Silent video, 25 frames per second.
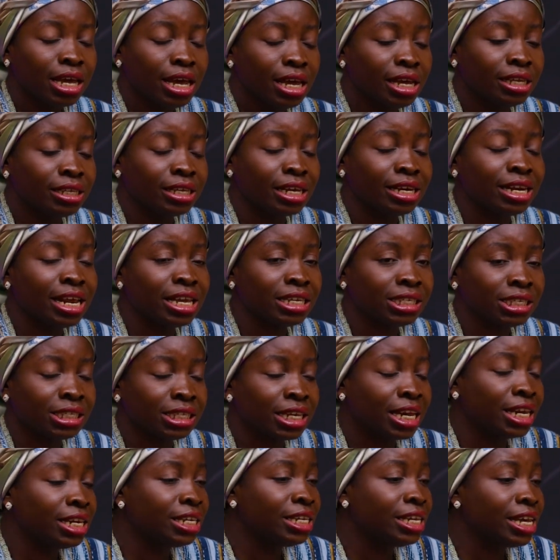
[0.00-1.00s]
In the next
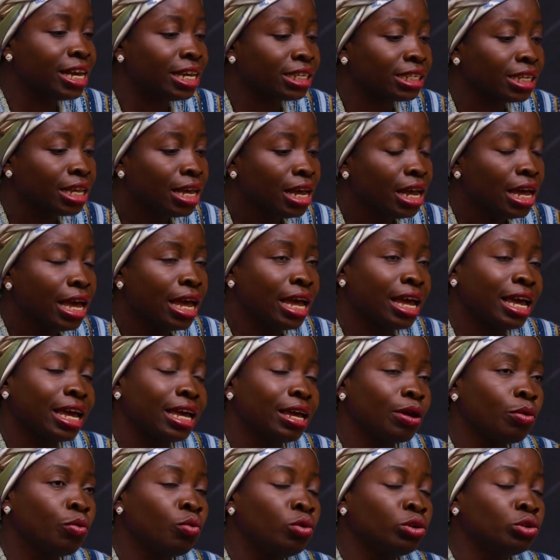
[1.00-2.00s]
10 years,
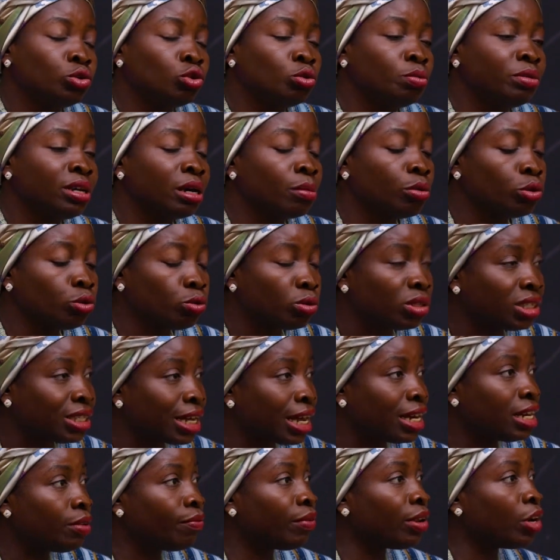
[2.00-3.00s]
we should be able to
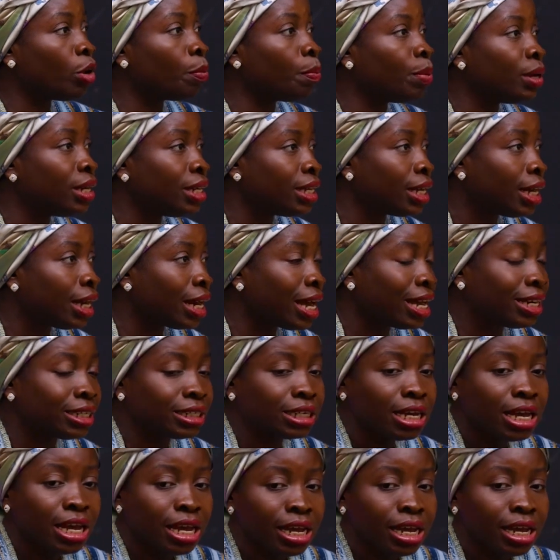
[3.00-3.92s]
start developing the land.